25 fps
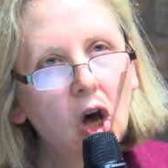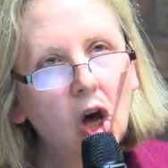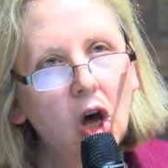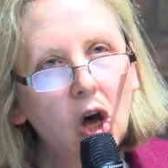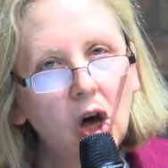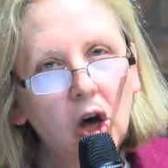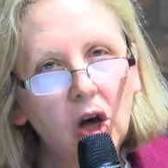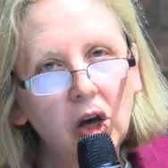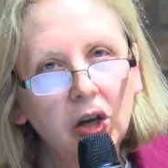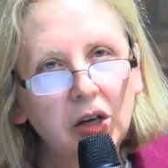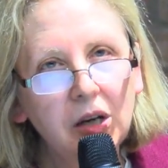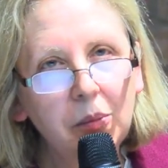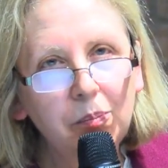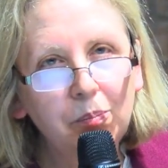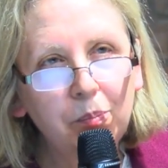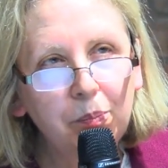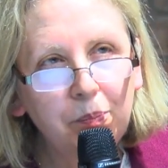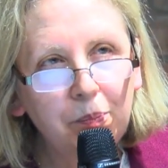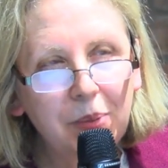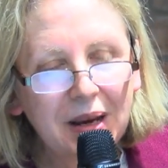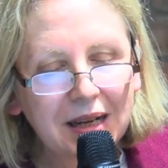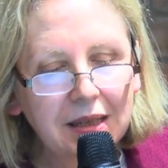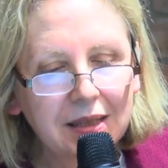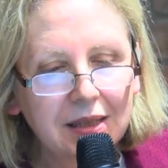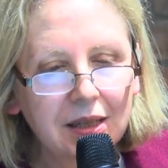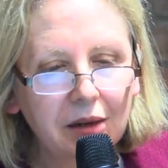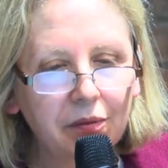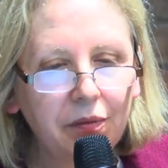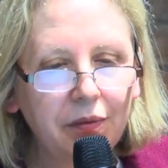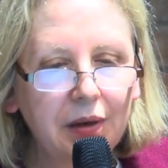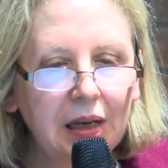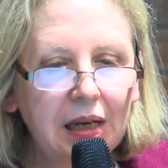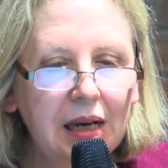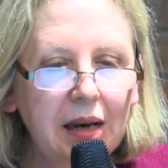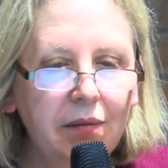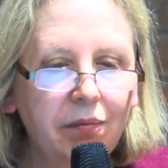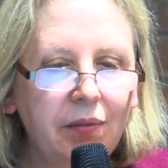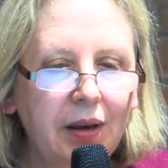earn a bit of a
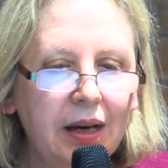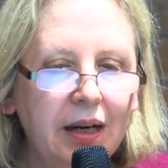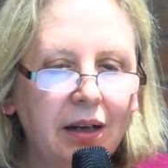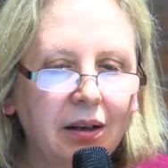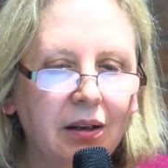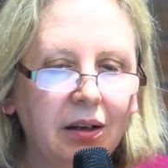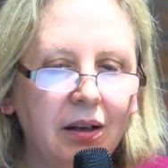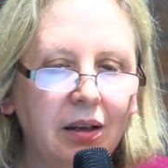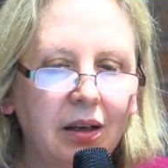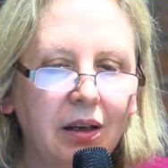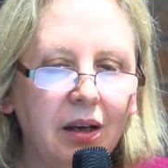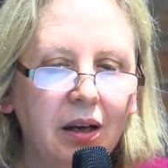living.